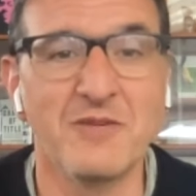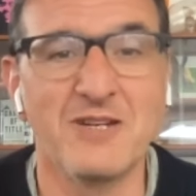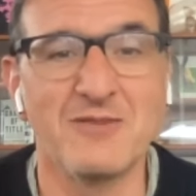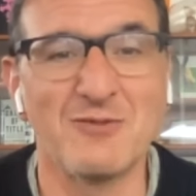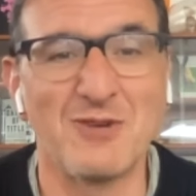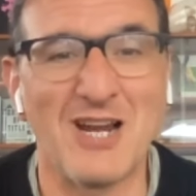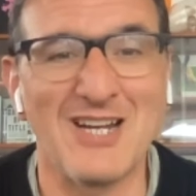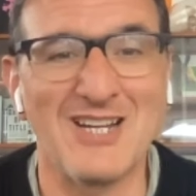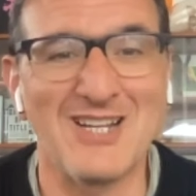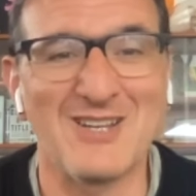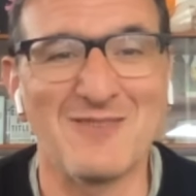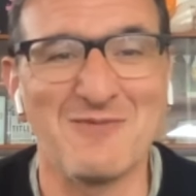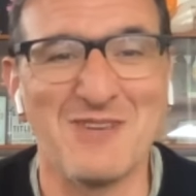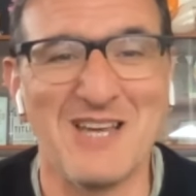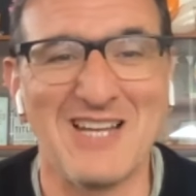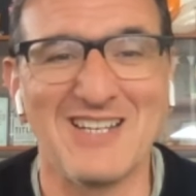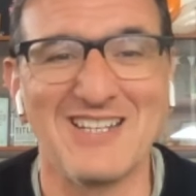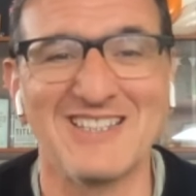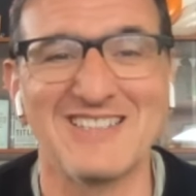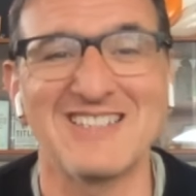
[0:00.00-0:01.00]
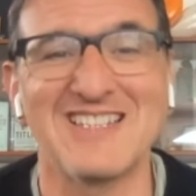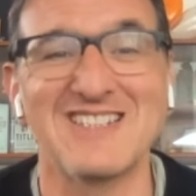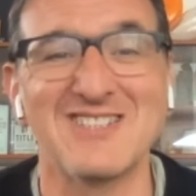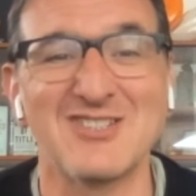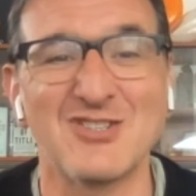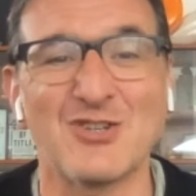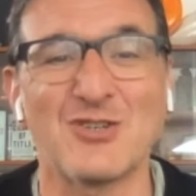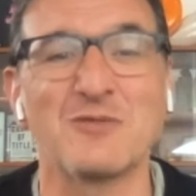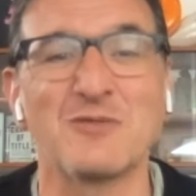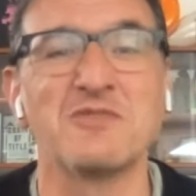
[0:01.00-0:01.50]
been writing about it
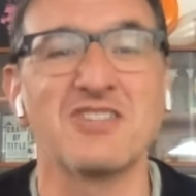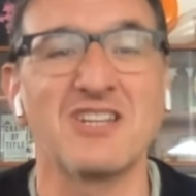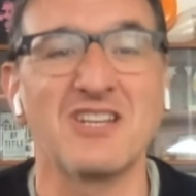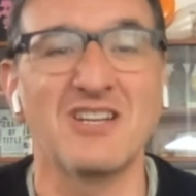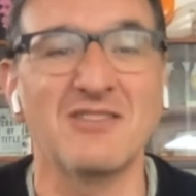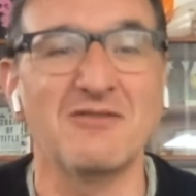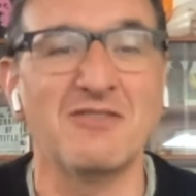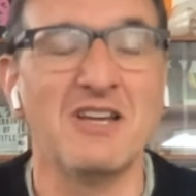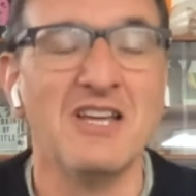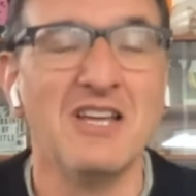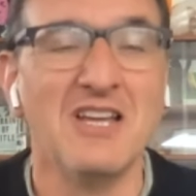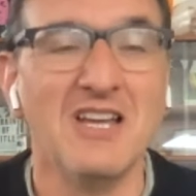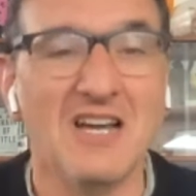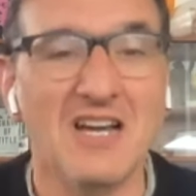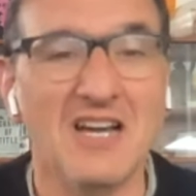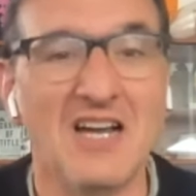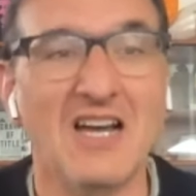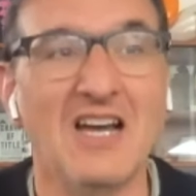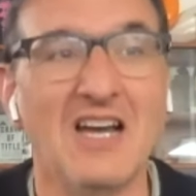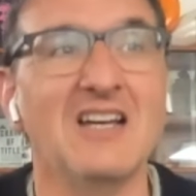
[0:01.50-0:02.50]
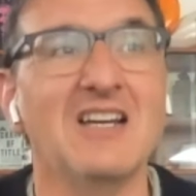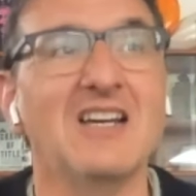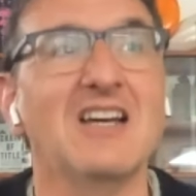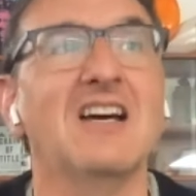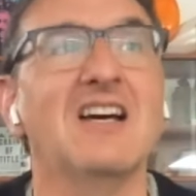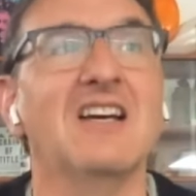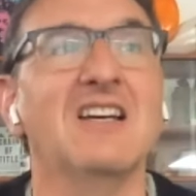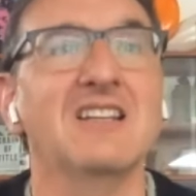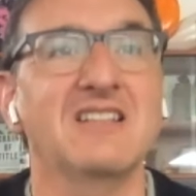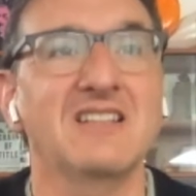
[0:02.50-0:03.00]
in terms of uh,
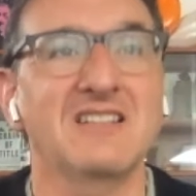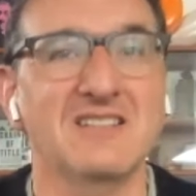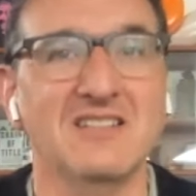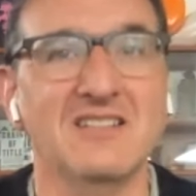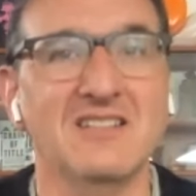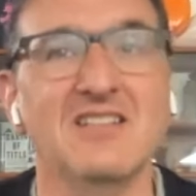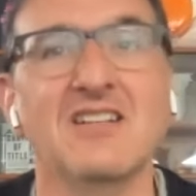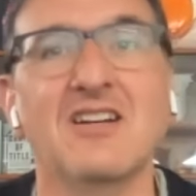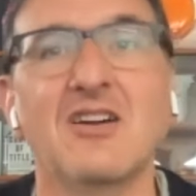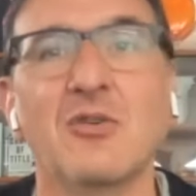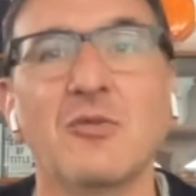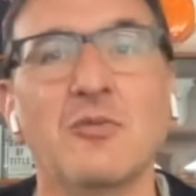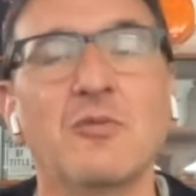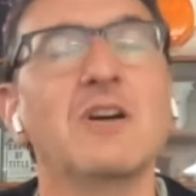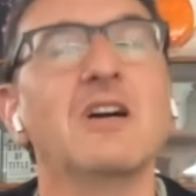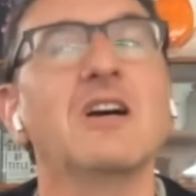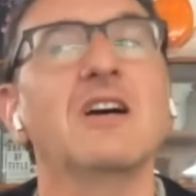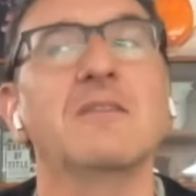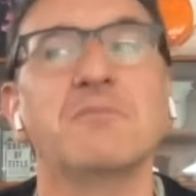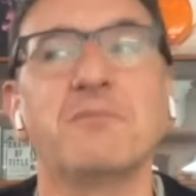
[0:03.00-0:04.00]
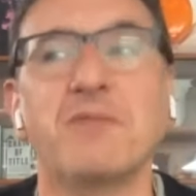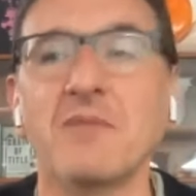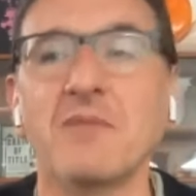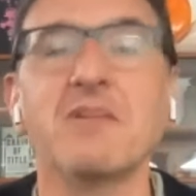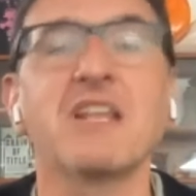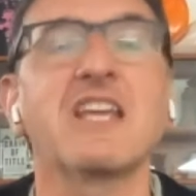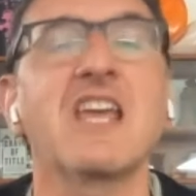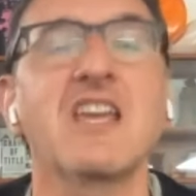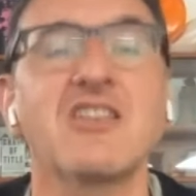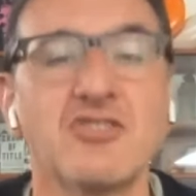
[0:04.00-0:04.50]
uh, you know, uh,
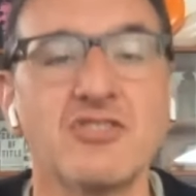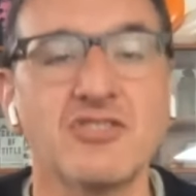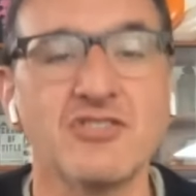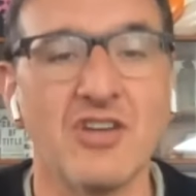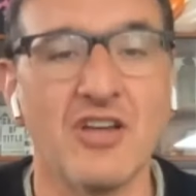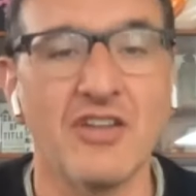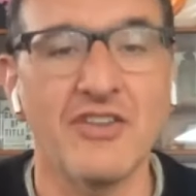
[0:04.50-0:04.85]
publications